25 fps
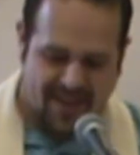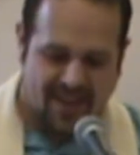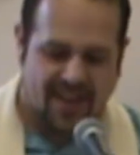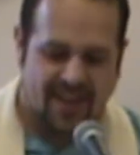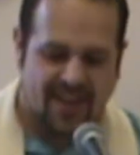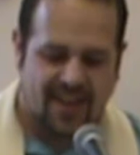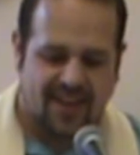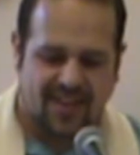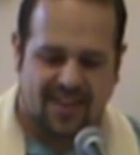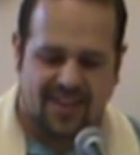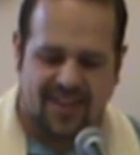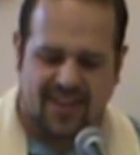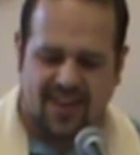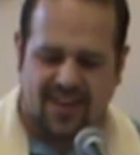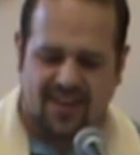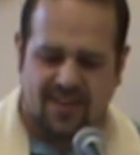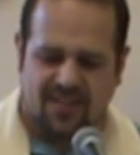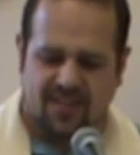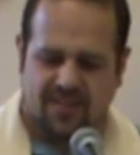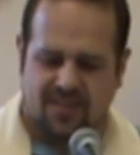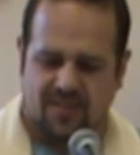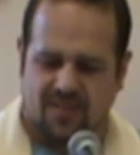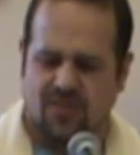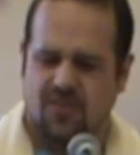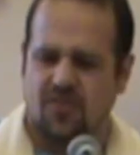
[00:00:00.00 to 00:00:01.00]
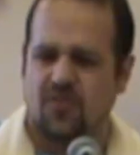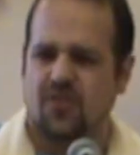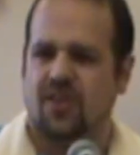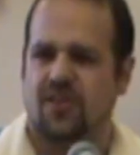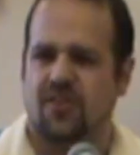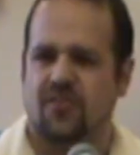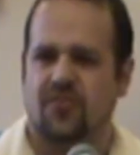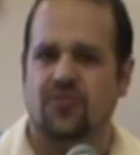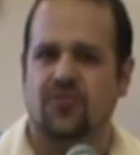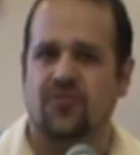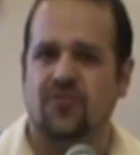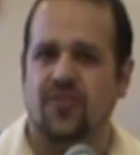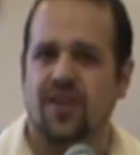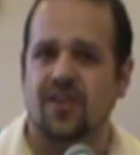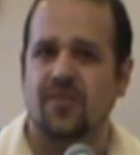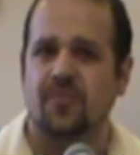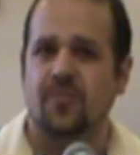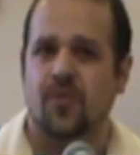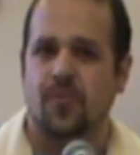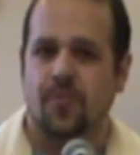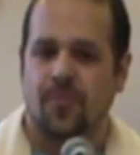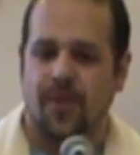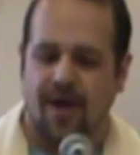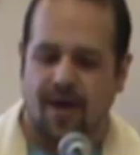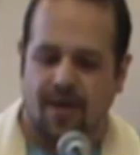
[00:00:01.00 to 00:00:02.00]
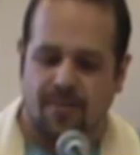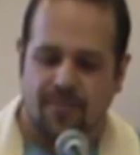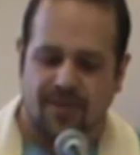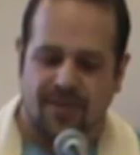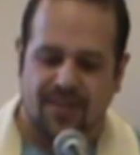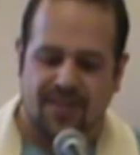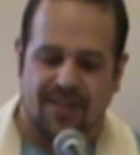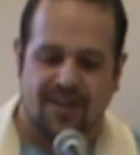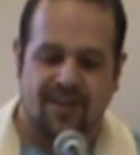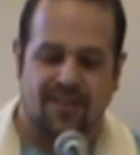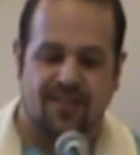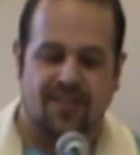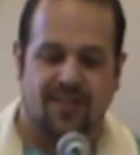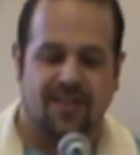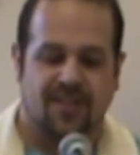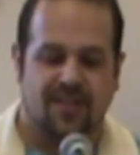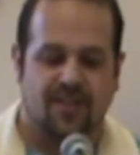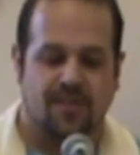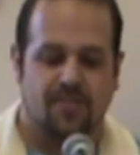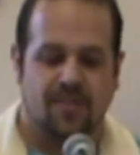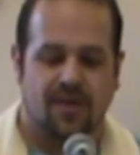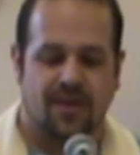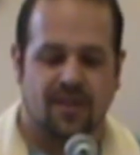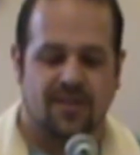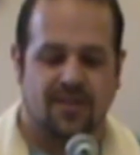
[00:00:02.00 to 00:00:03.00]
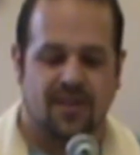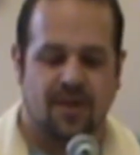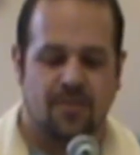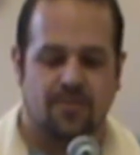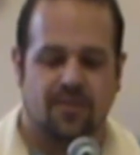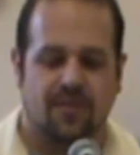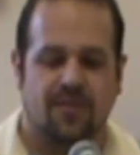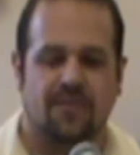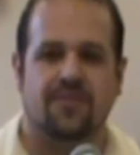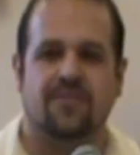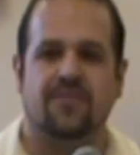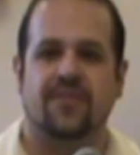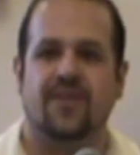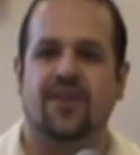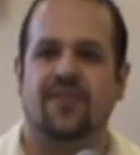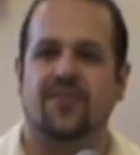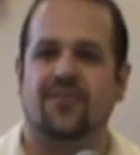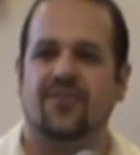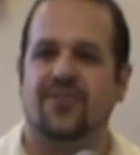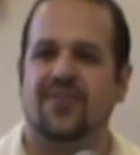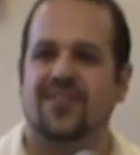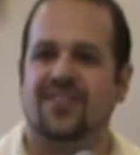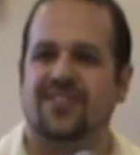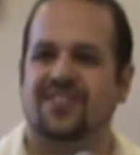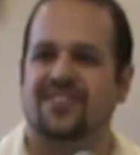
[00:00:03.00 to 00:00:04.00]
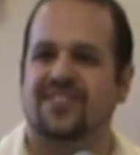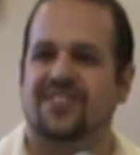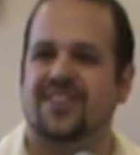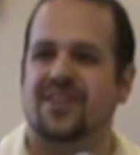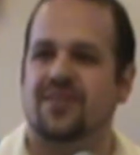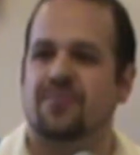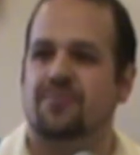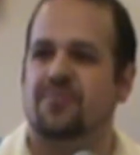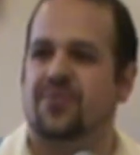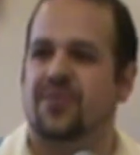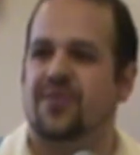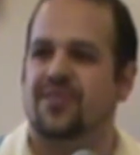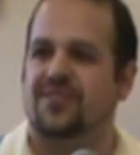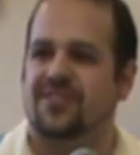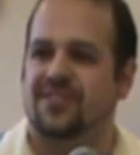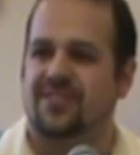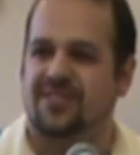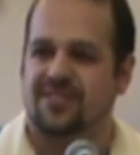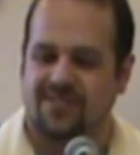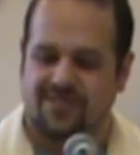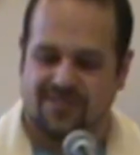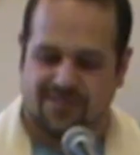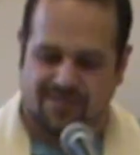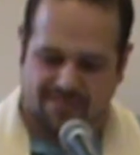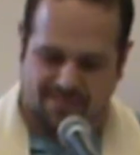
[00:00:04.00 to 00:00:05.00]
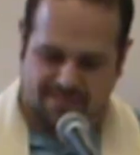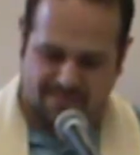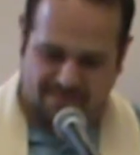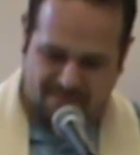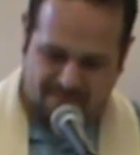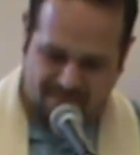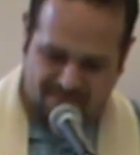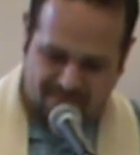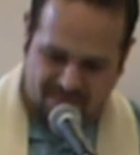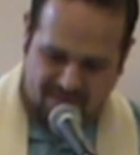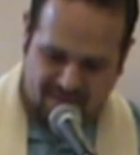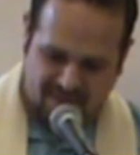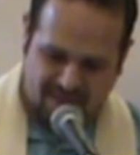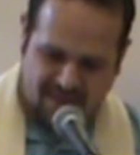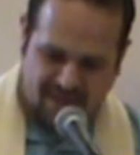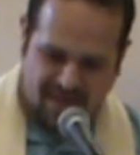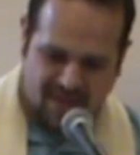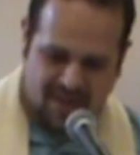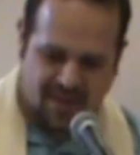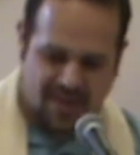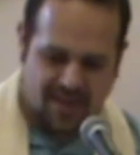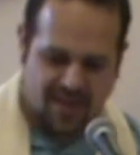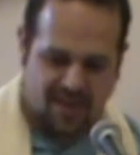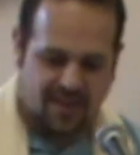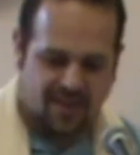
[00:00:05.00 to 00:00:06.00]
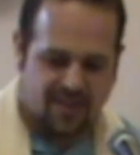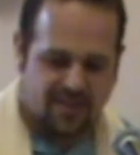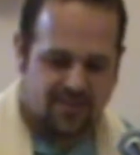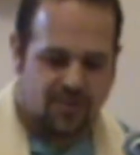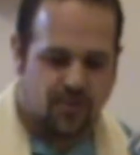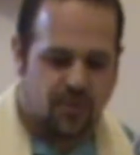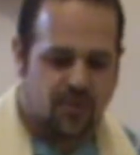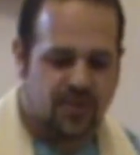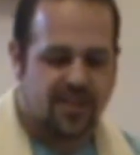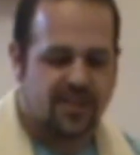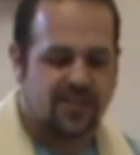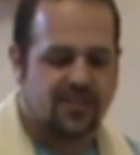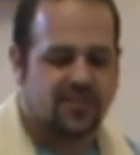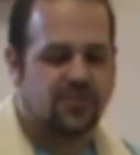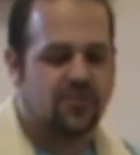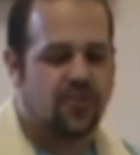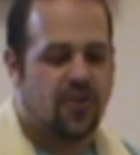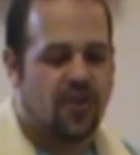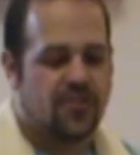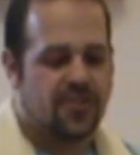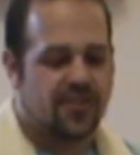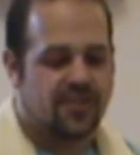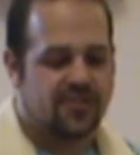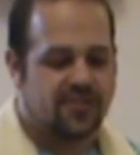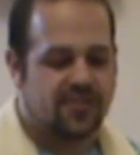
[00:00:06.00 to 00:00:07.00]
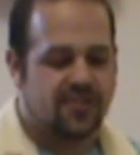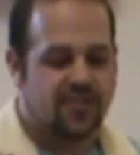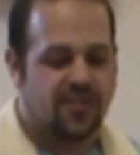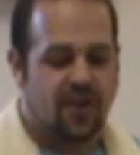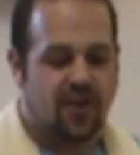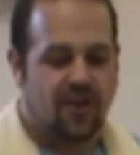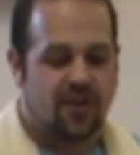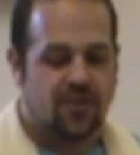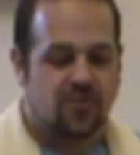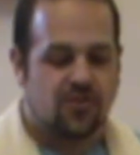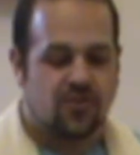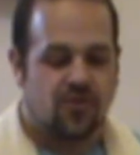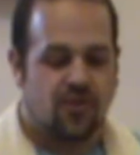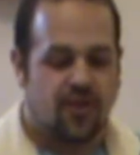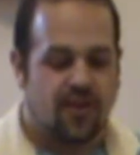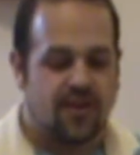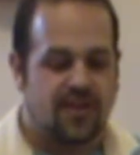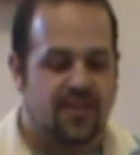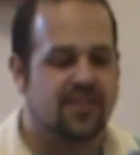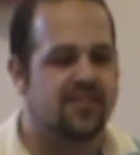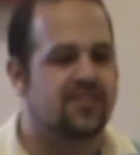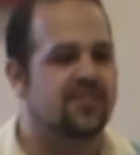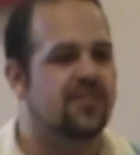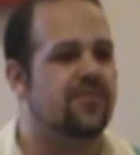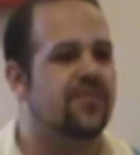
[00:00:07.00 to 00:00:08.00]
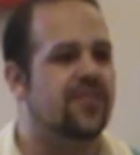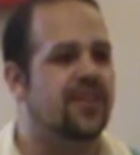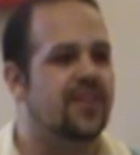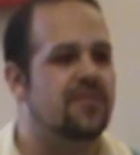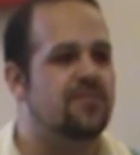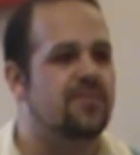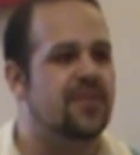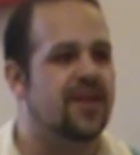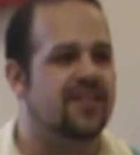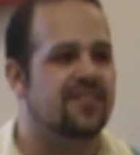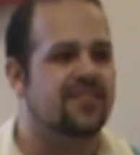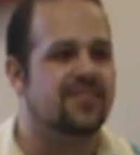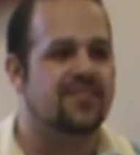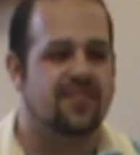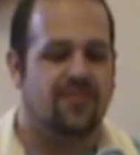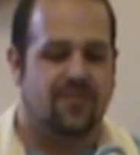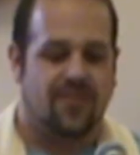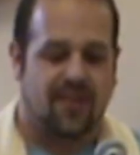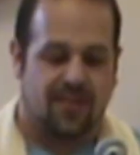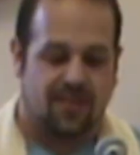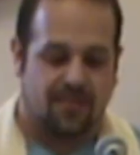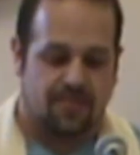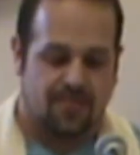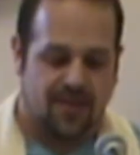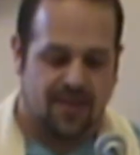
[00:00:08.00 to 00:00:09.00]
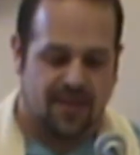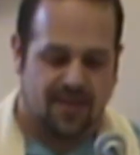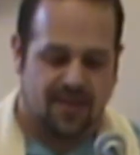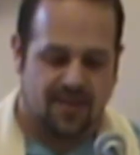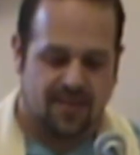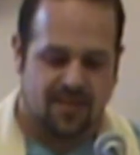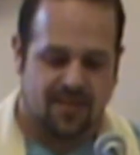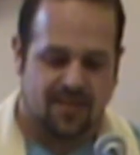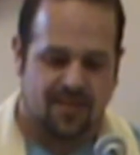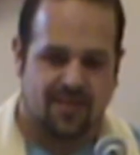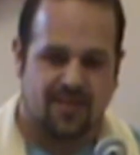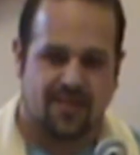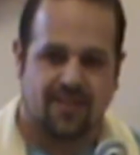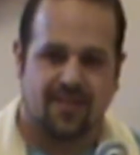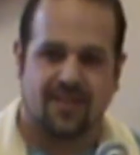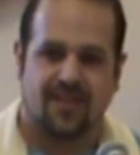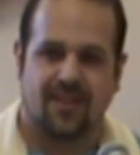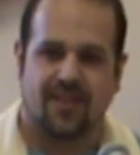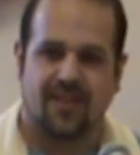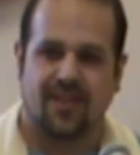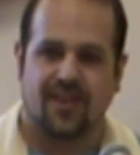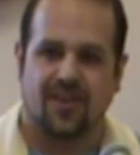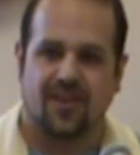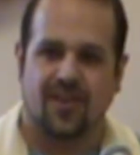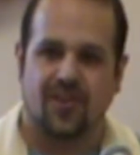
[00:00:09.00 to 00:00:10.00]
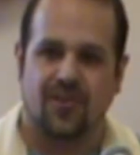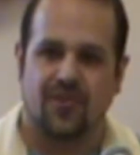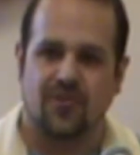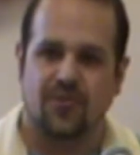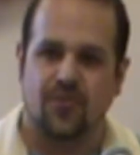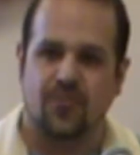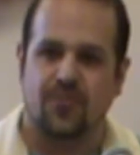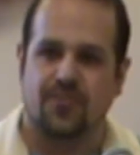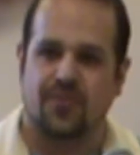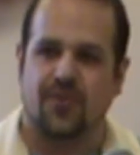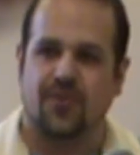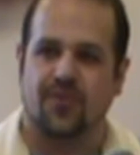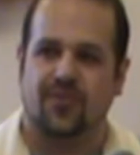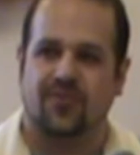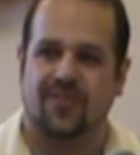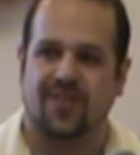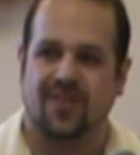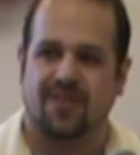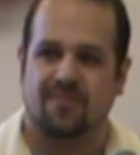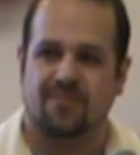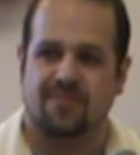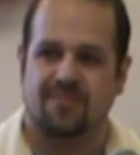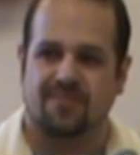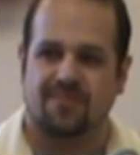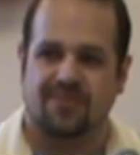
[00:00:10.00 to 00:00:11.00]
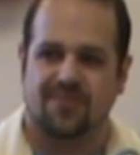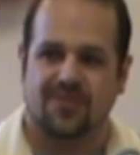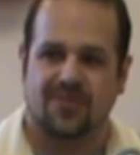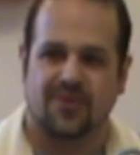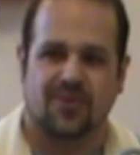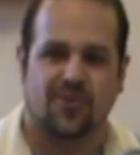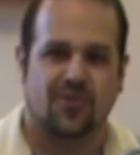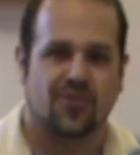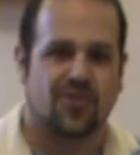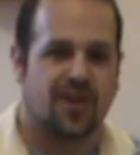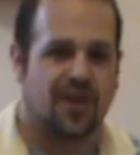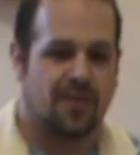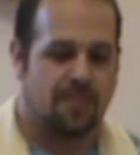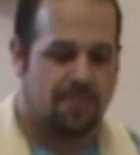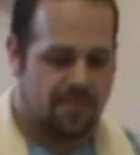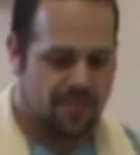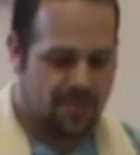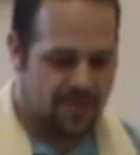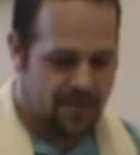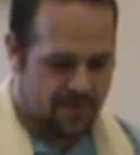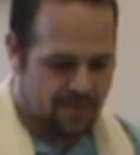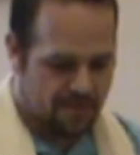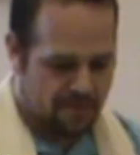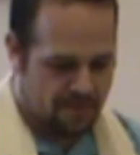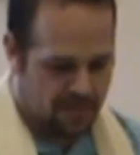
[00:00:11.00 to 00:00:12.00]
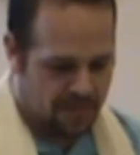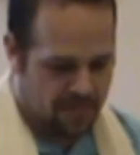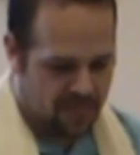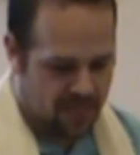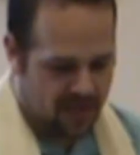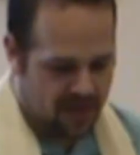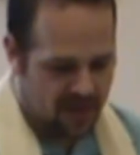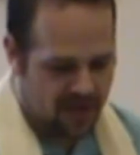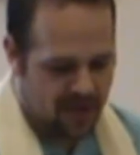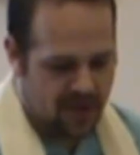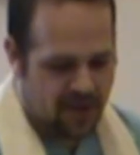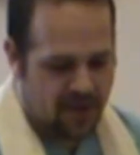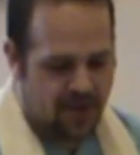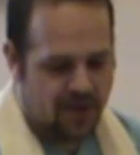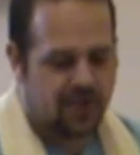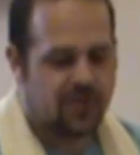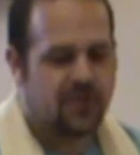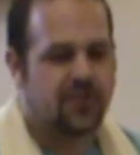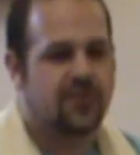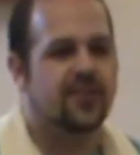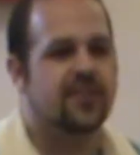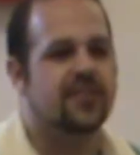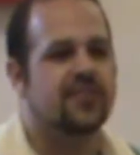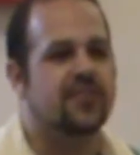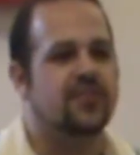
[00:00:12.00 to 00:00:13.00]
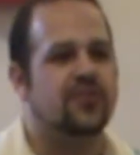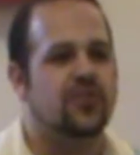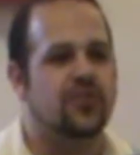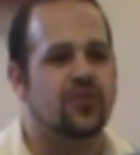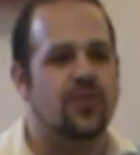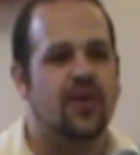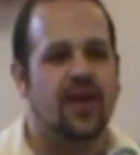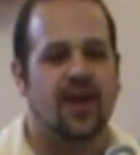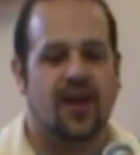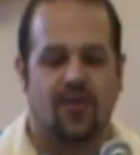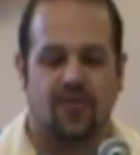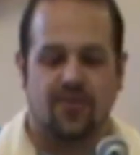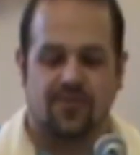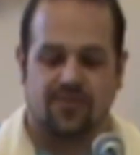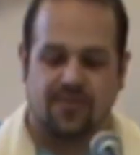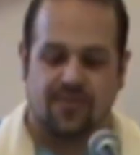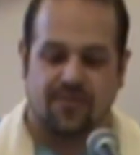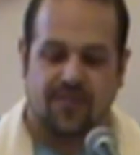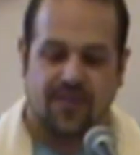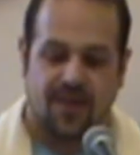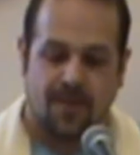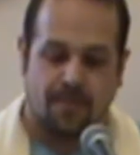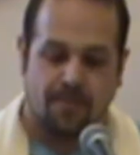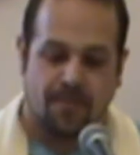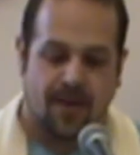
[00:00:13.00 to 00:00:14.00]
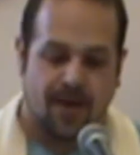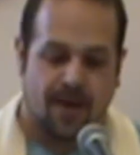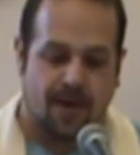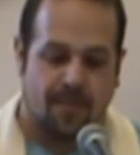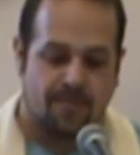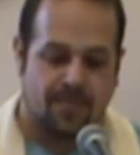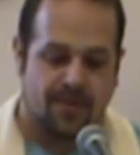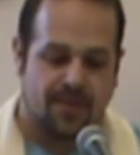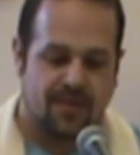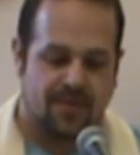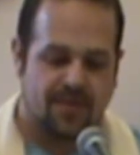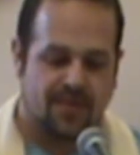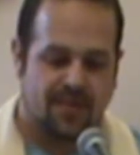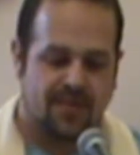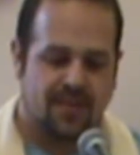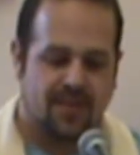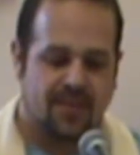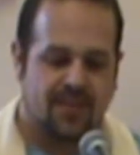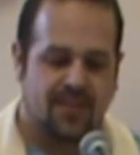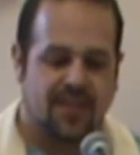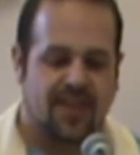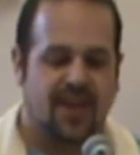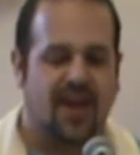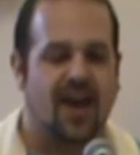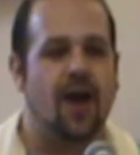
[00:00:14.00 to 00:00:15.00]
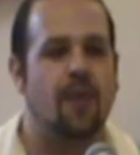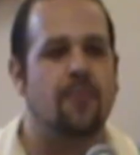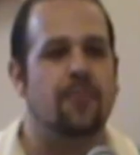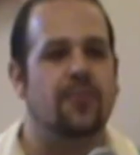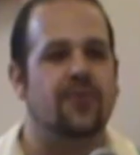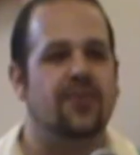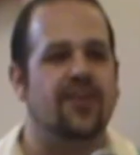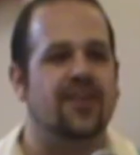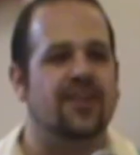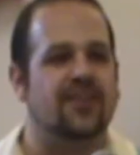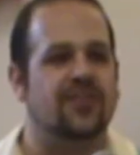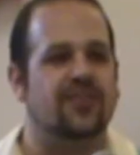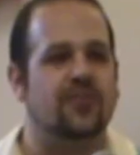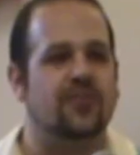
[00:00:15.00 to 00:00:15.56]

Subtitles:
and it gained incredible popularity among a number of federal and state prisons. So when they saw this large audience of inmates developing, a new program took shape. During the 2 hours of hip-hop, they operate a